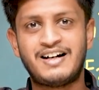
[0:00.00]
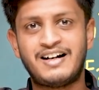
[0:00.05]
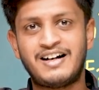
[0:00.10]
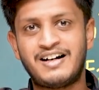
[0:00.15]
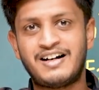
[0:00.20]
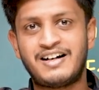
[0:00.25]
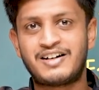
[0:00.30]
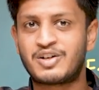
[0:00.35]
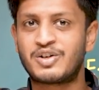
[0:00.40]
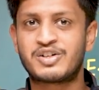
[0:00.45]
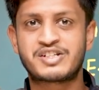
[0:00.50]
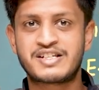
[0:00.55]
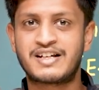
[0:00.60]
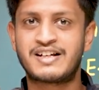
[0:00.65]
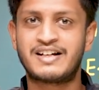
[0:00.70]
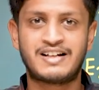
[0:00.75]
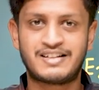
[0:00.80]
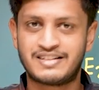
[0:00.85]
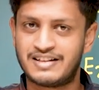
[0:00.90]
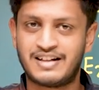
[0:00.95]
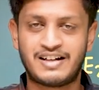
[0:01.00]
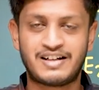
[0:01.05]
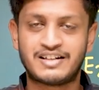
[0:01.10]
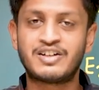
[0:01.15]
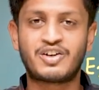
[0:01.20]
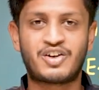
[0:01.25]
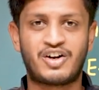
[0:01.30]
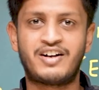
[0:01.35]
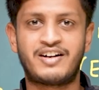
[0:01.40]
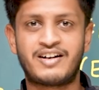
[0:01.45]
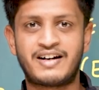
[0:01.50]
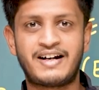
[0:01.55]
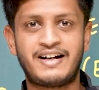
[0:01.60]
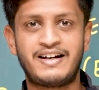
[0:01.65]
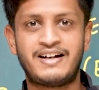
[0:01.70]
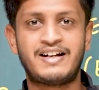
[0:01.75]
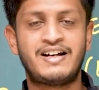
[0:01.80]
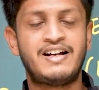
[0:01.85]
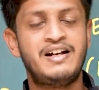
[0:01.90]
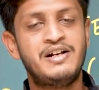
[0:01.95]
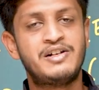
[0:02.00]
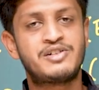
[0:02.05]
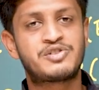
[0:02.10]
tossing the other coin, right?